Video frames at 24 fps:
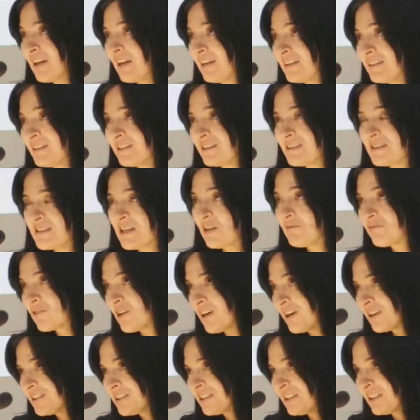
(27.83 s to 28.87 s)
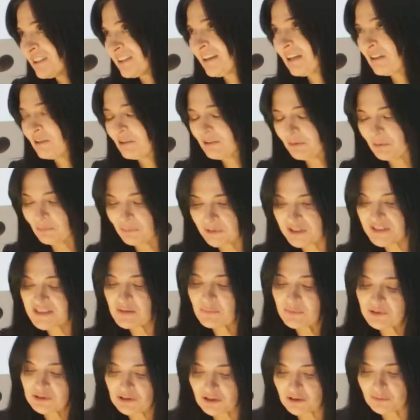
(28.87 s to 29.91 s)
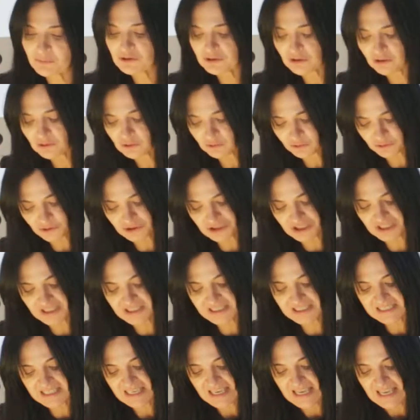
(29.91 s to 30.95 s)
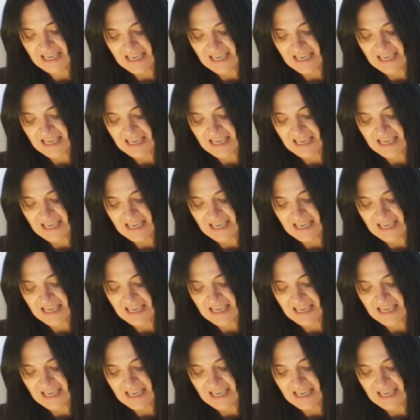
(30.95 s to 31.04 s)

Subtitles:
and safeguarding and participatory methodologies,